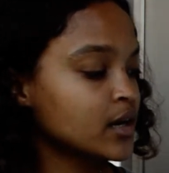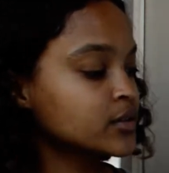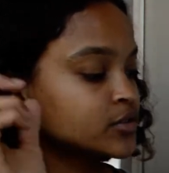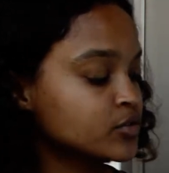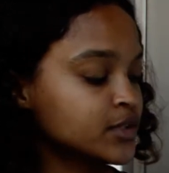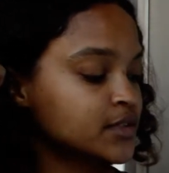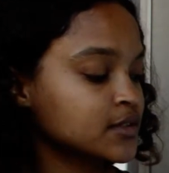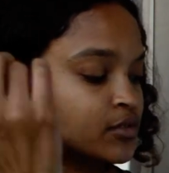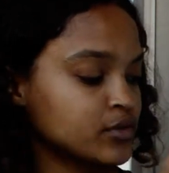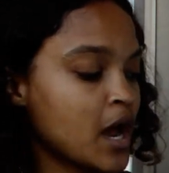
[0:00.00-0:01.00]
and twist it
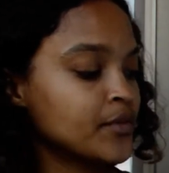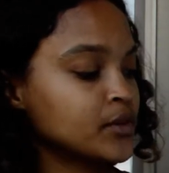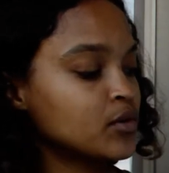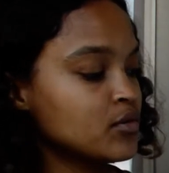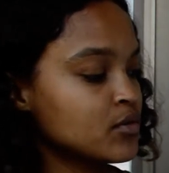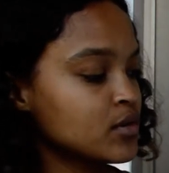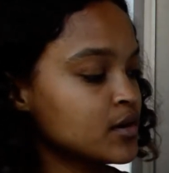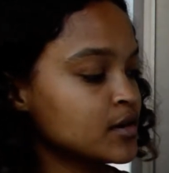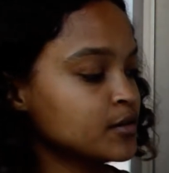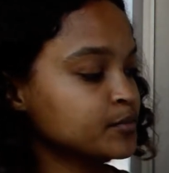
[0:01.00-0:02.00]
around the
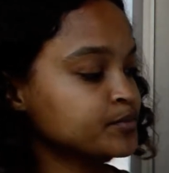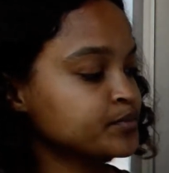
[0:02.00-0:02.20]
horn.